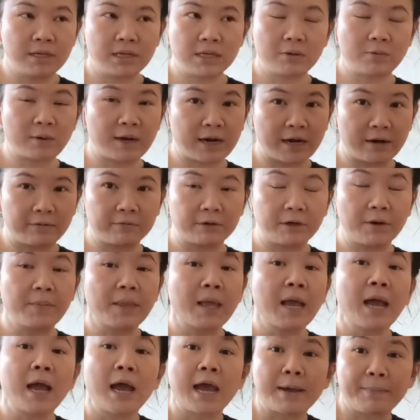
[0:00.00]
meat, whatever.
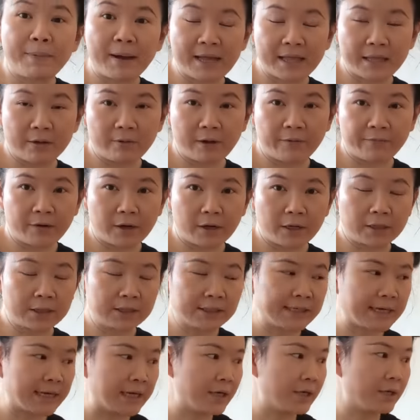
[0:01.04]
Hey, by the way, I forgot
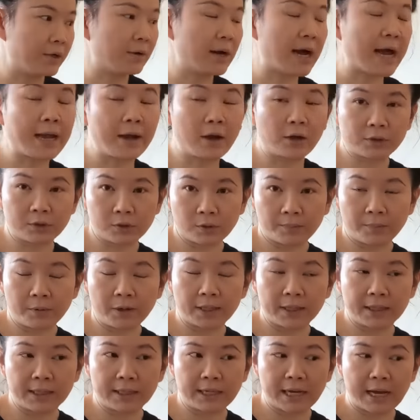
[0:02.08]
to tell you, I also
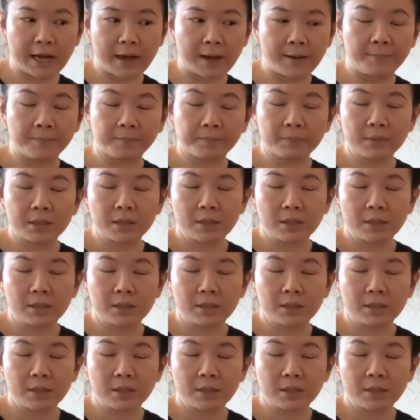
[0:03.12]
bought the um,